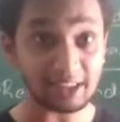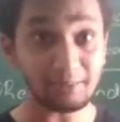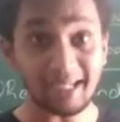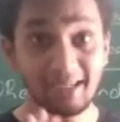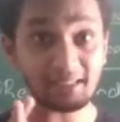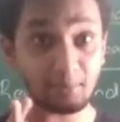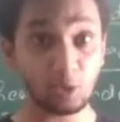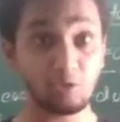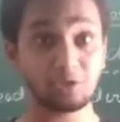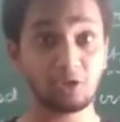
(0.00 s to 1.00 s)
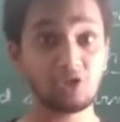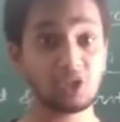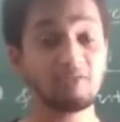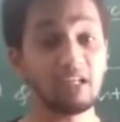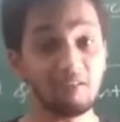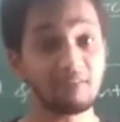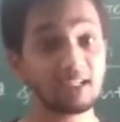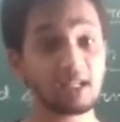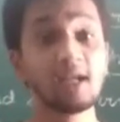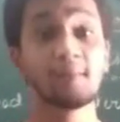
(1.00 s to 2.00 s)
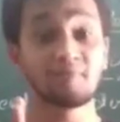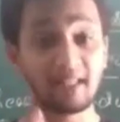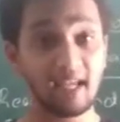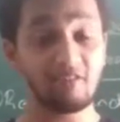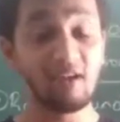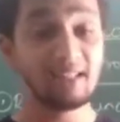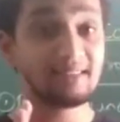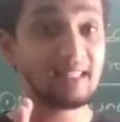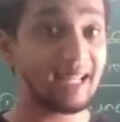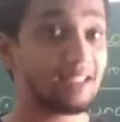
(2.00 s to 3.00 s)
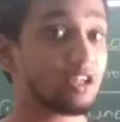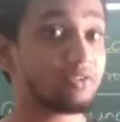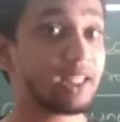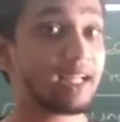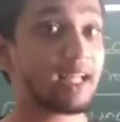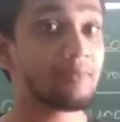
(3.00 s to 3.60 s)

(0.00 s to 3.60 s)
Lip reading: Trust me, the brute force solution will work if the length of the